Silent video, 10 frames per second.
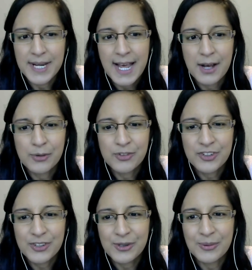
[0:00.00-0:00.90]
on how
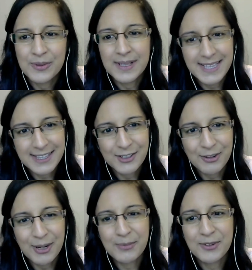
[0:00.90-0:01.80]
to use Let's
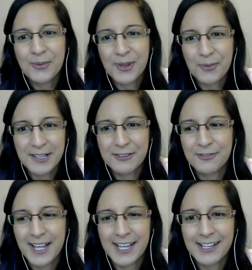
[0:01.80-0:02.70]
Encrypt with
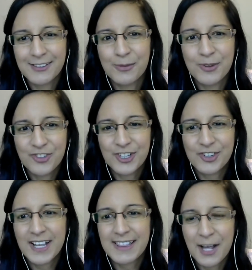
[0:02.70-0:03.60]
Wildfly. So be sure to
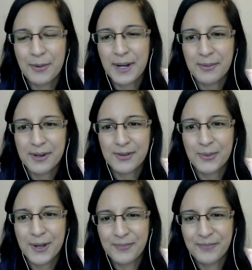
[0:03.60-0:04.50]
check that one out as
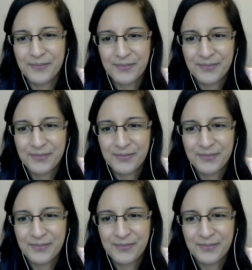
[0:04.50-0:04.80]
well.